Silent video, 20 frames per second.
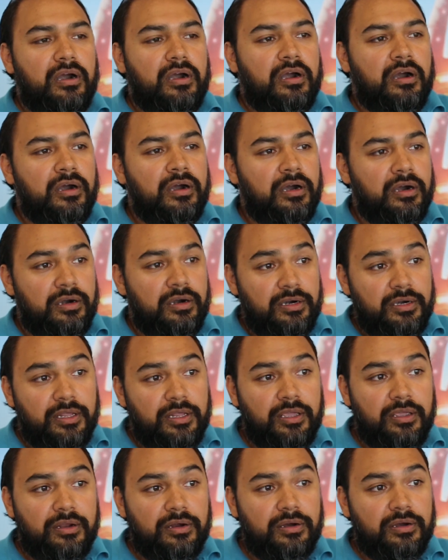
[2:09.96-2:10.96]
are heard
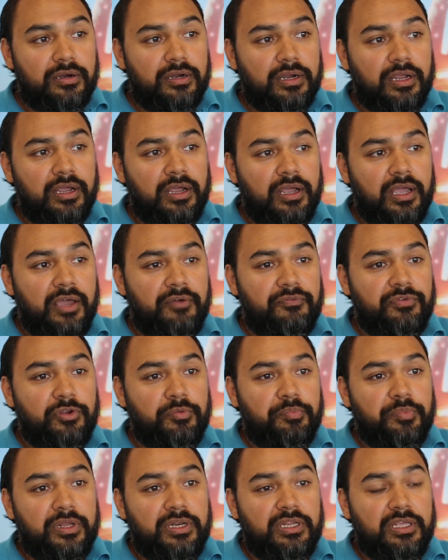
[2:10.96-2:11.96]
here. Uh, every
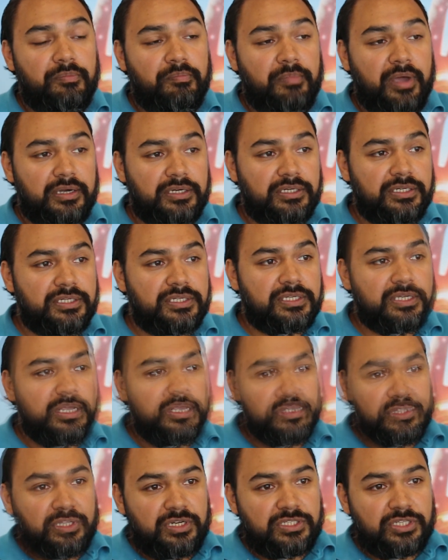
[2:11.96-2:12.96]
opinion matters.
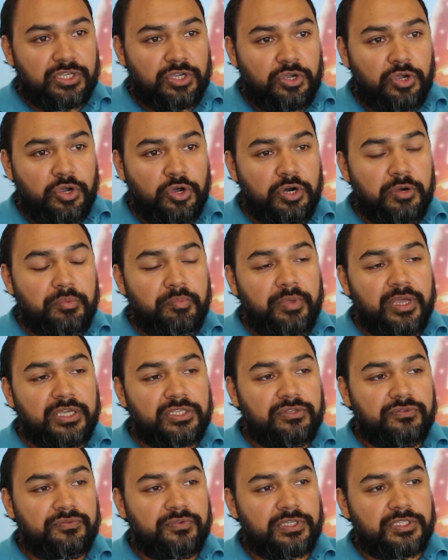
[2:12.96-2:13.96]
So there is a good
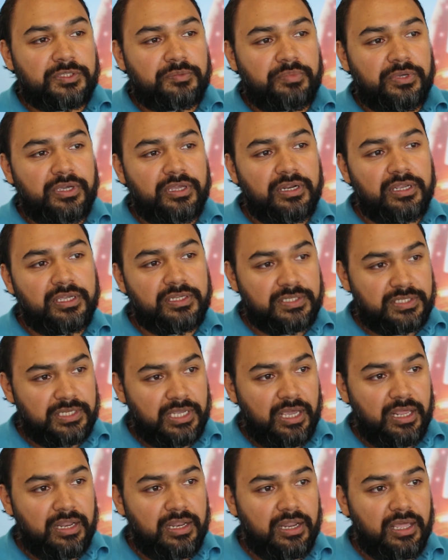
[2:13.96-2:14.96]
mix of experience
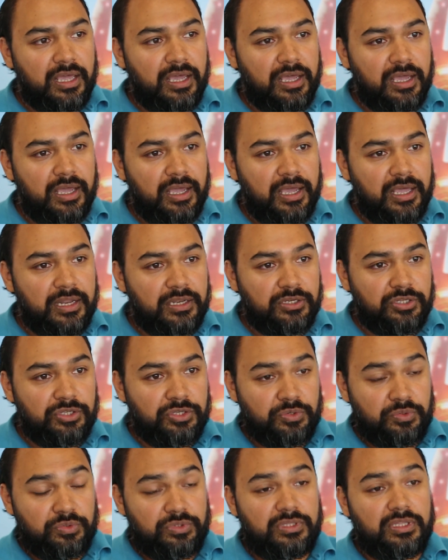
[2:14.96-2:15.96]
and, uh, and
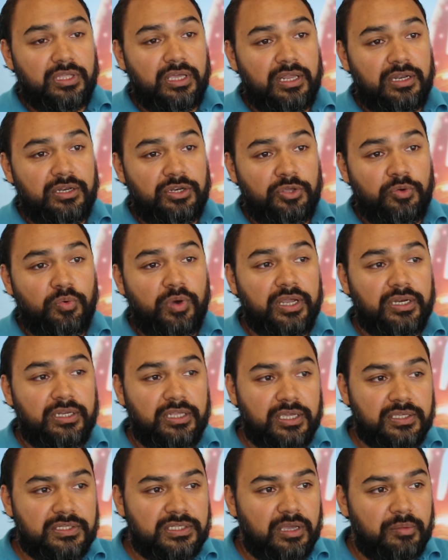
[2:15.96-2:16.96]
youth and new
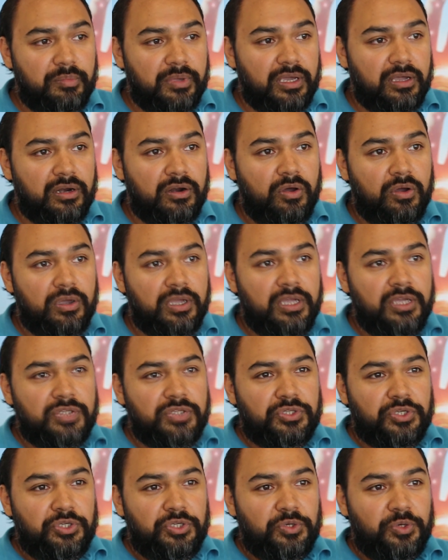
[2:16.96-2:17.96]
ideas coming along.
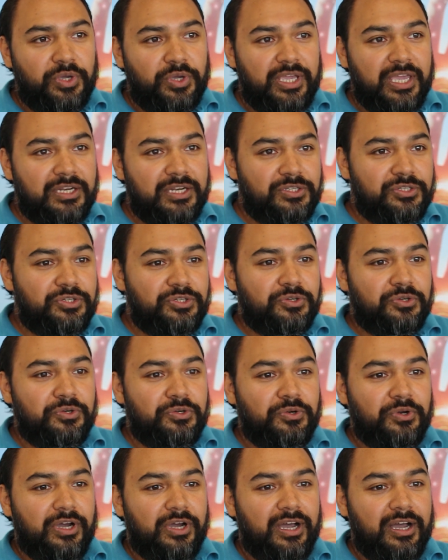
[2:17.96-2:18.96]
So you get
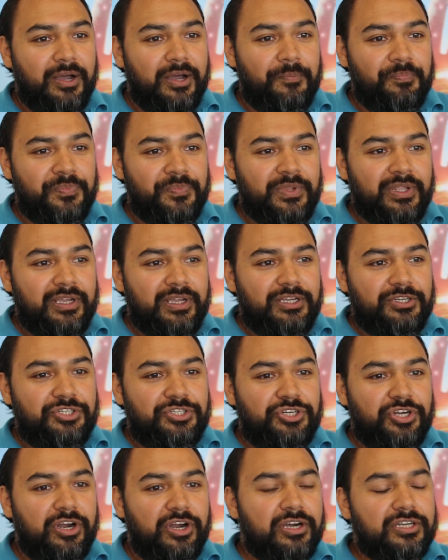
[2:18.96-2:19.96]
to um,
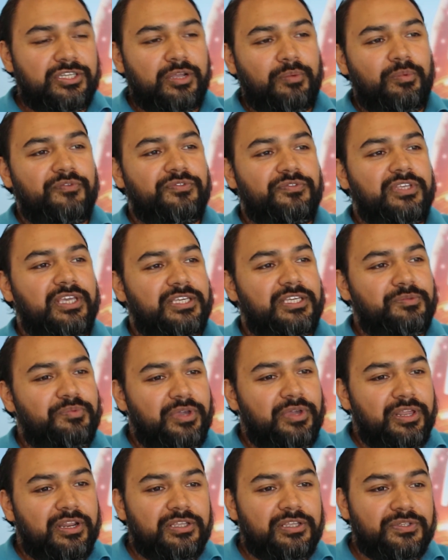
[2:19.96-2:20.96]
share some of the
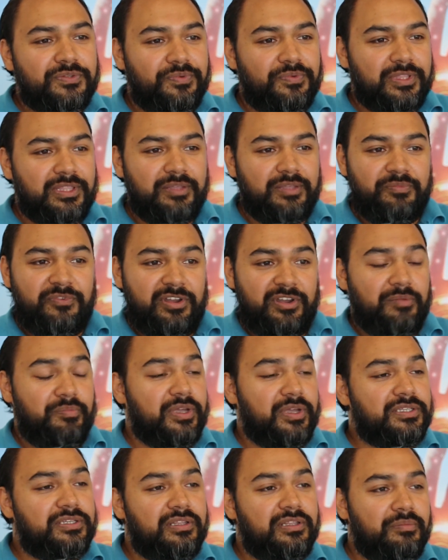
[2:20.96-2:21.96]
experience with the very
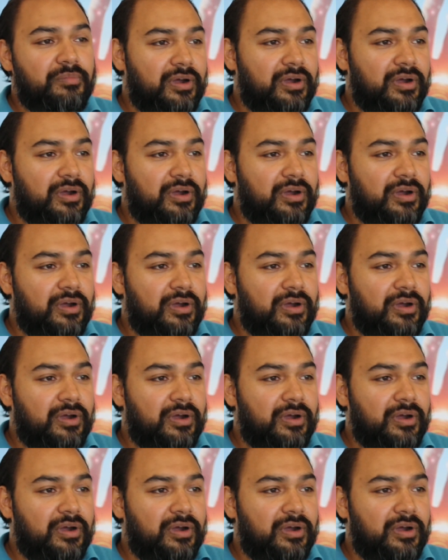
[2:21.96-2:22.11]
best in the